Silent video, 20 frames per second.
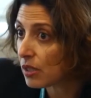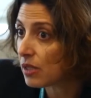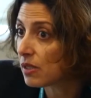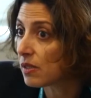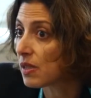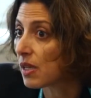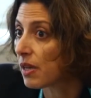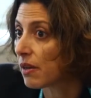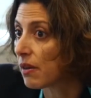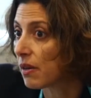
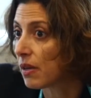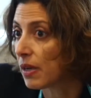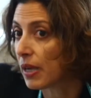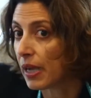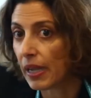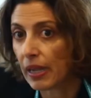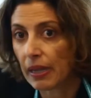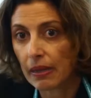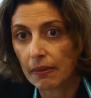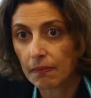Is
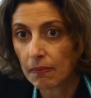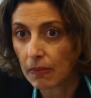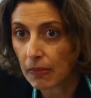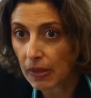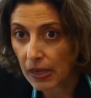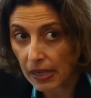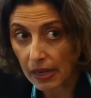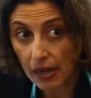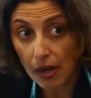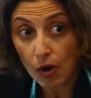there a
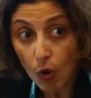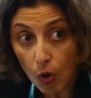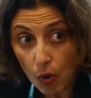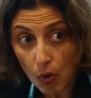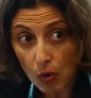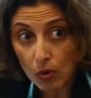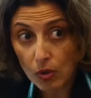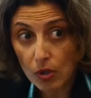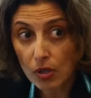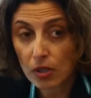
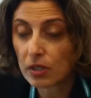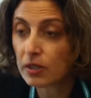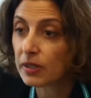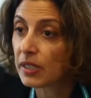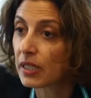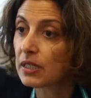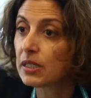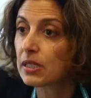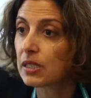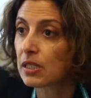law
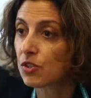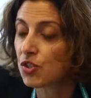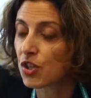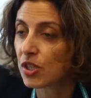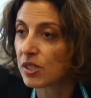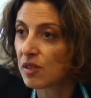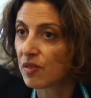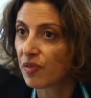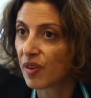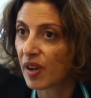that
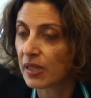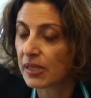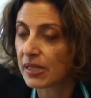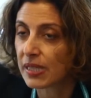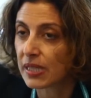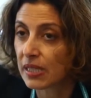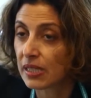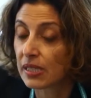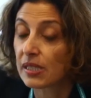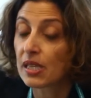justifies
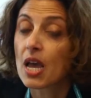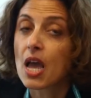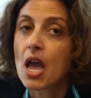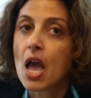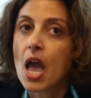this?